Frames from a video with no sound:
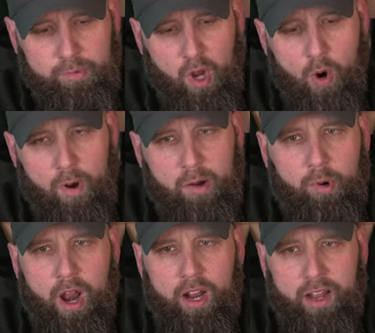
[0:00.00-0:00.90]
GORUCK
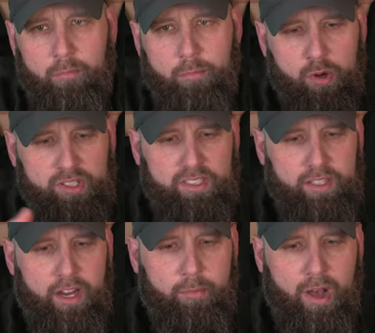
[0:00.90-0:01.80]
product I'm most
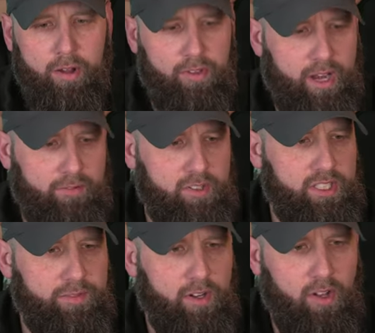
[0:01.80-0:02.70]
excited about that I've
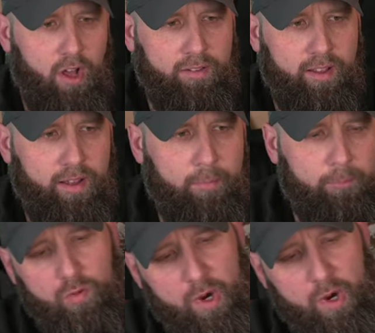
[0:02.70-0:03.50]
received in a long time.